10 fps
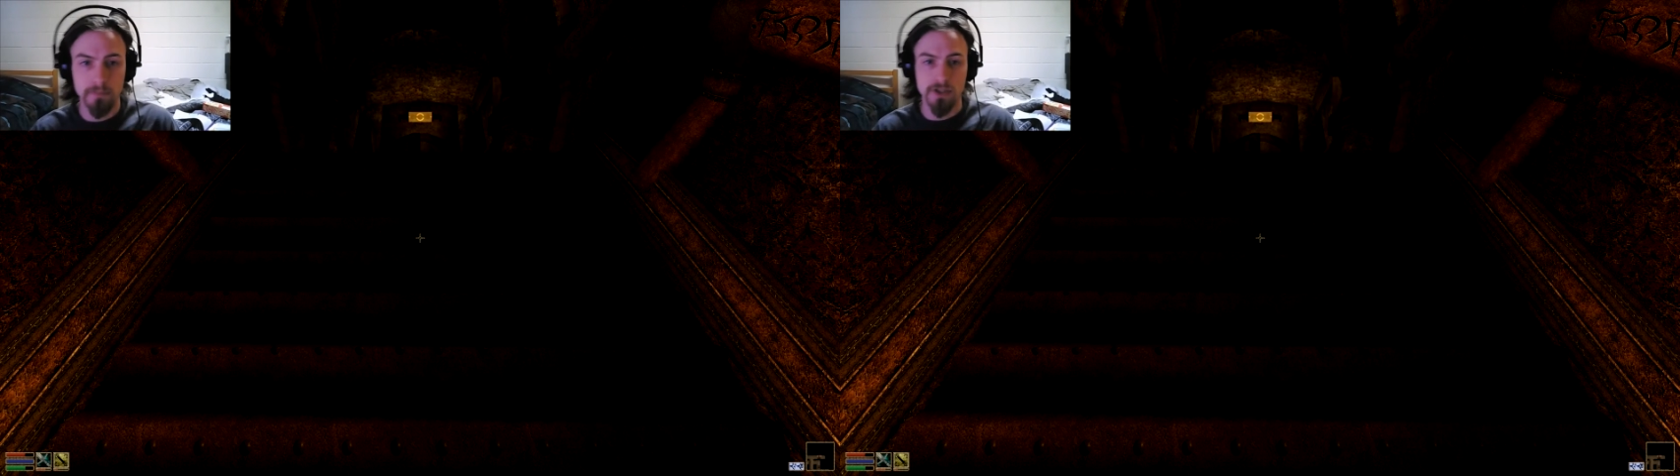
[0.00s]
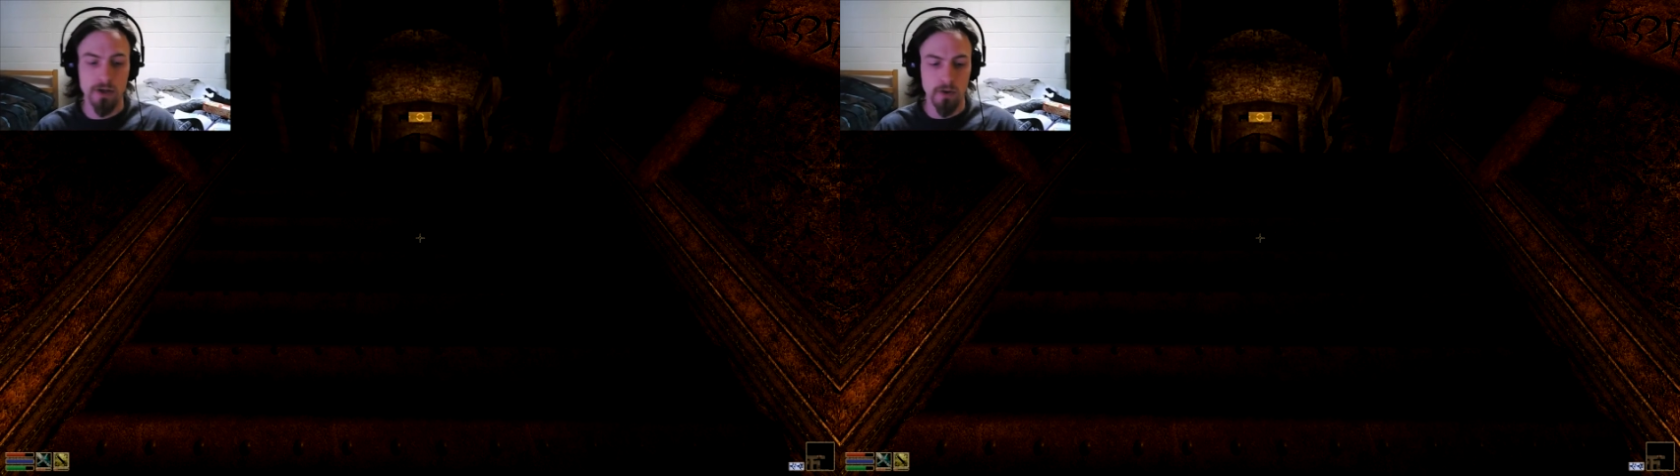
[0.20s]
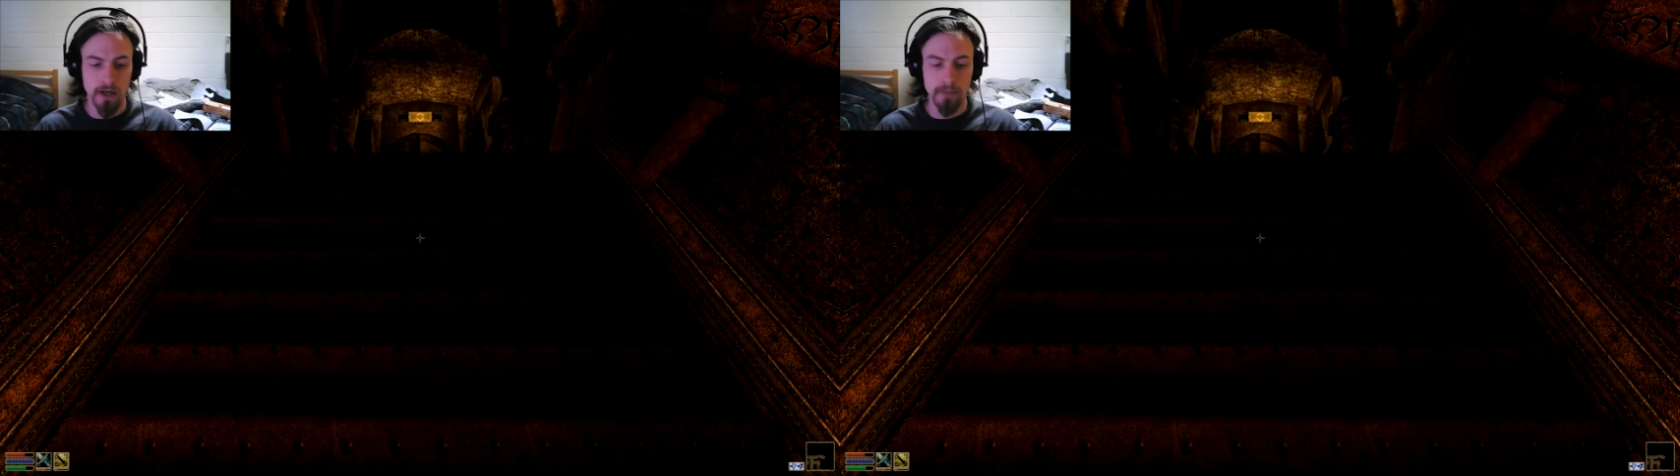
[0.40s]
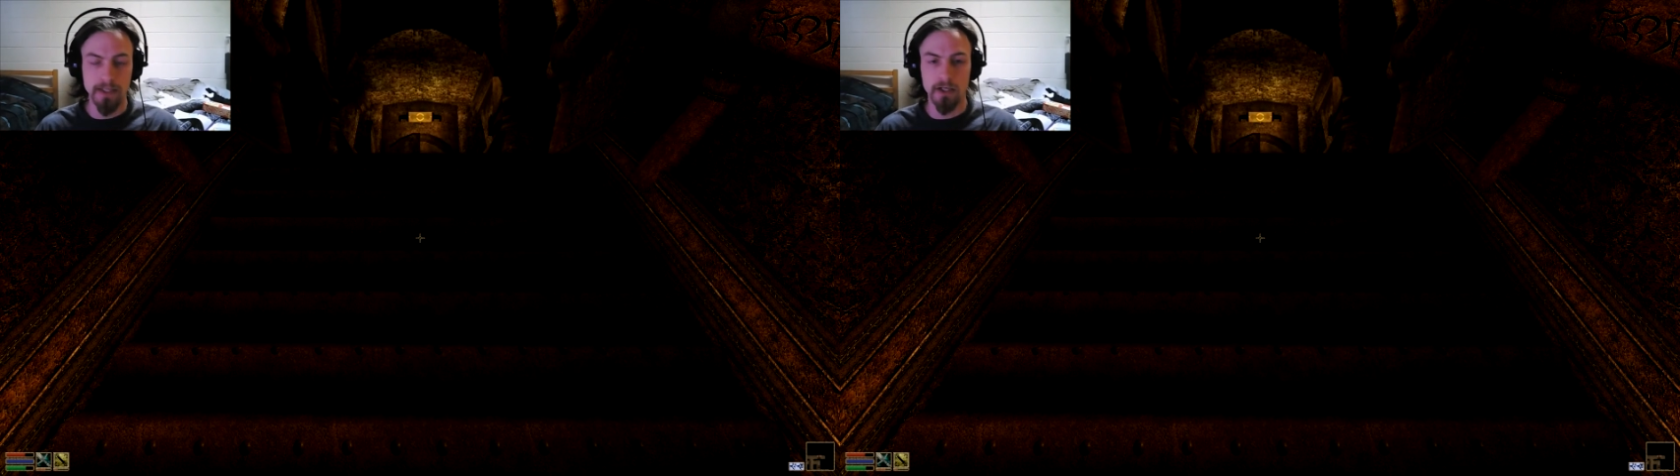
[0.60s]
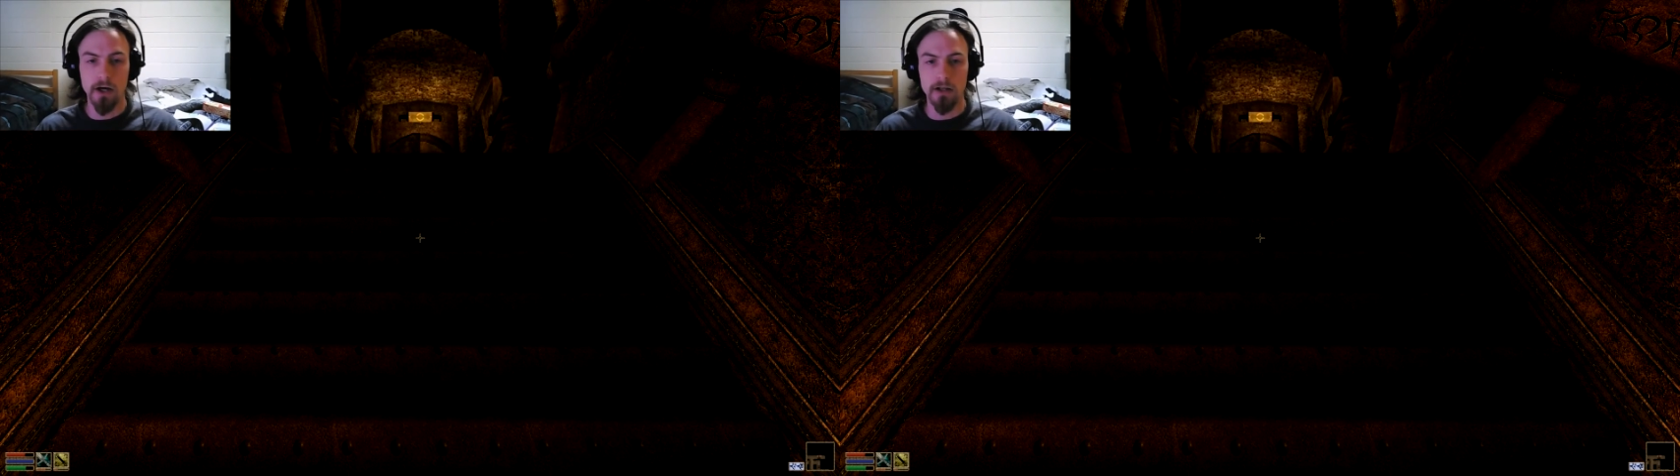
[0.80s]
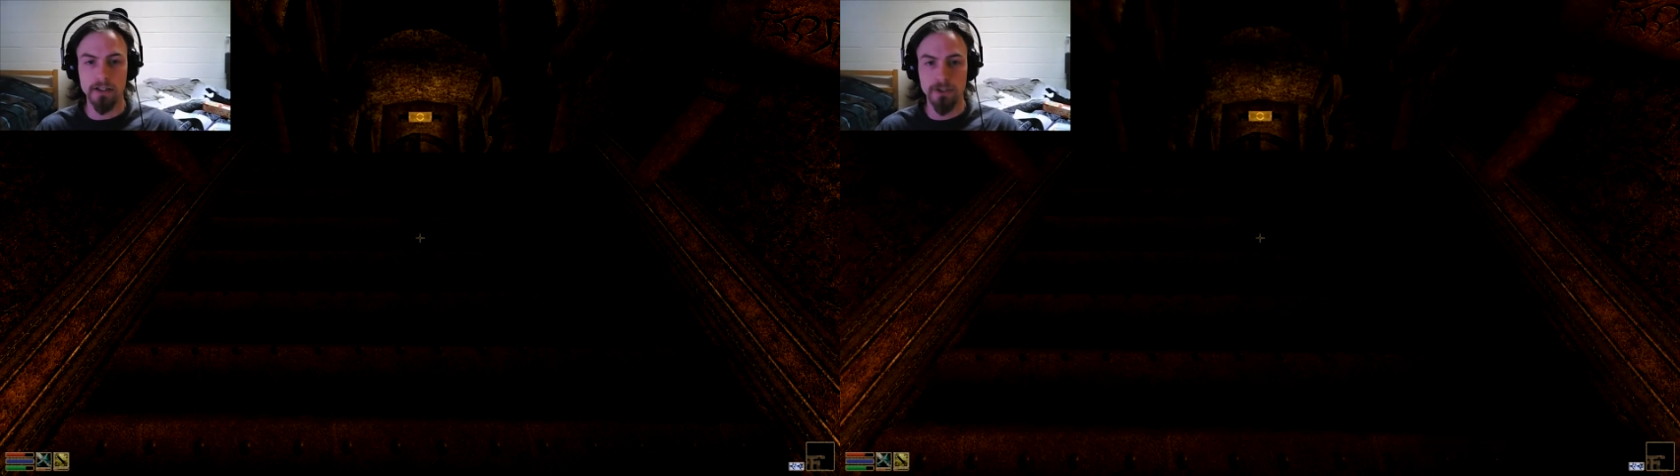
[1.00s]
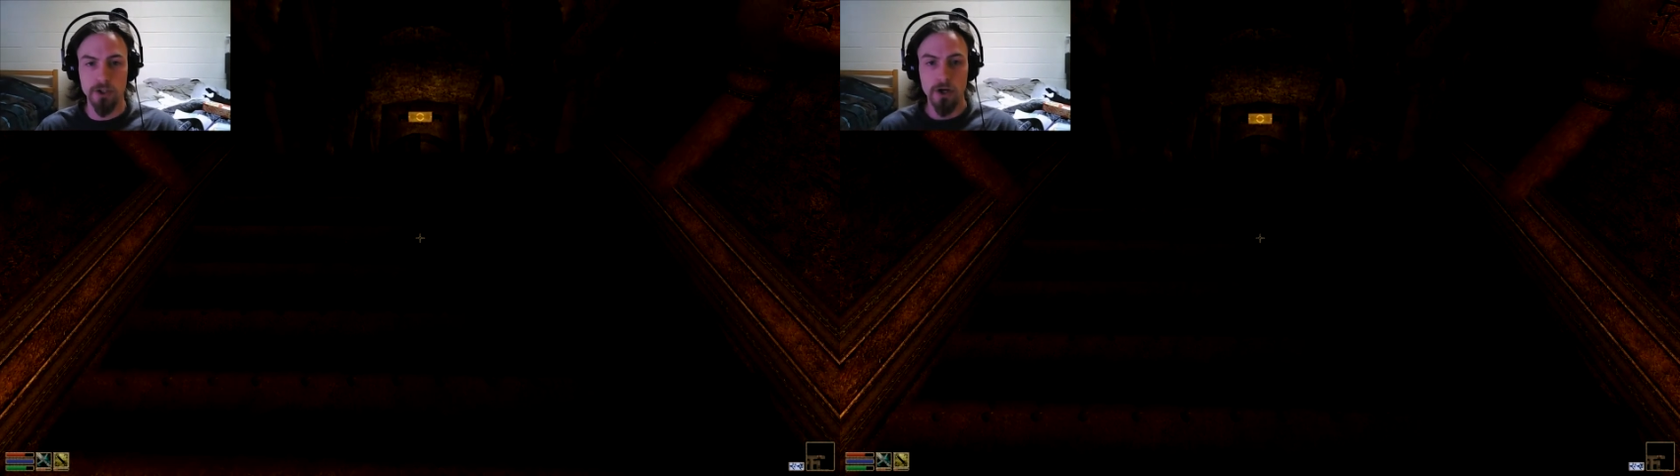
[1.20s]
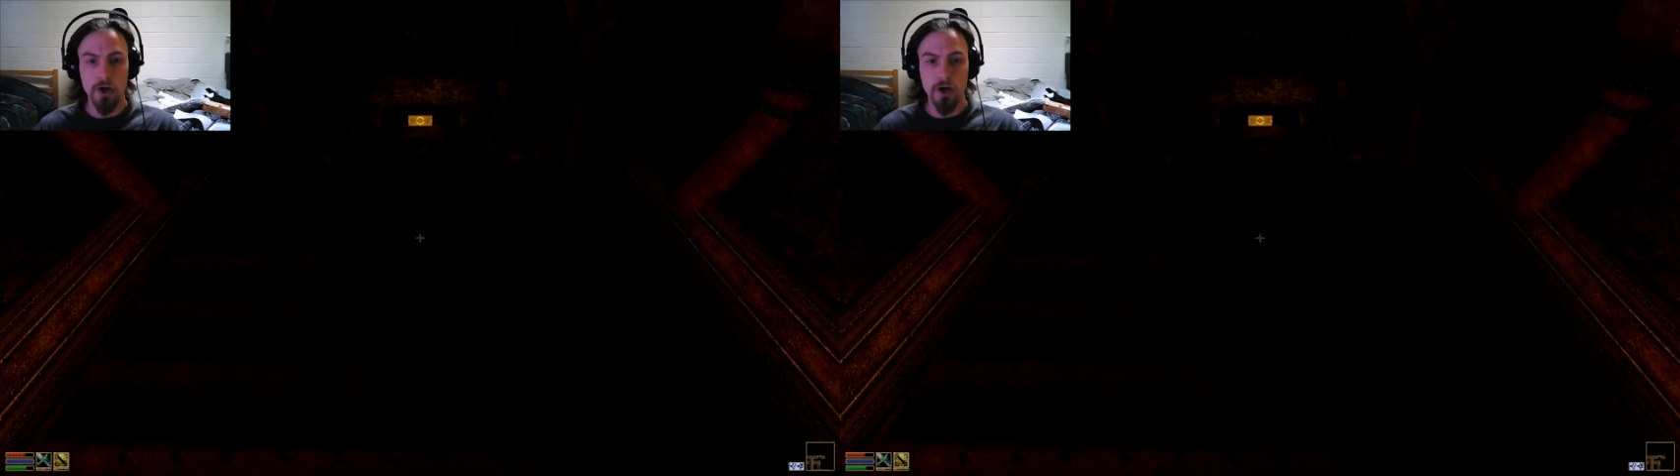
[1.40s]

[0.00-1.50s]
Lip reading: so I'm in college.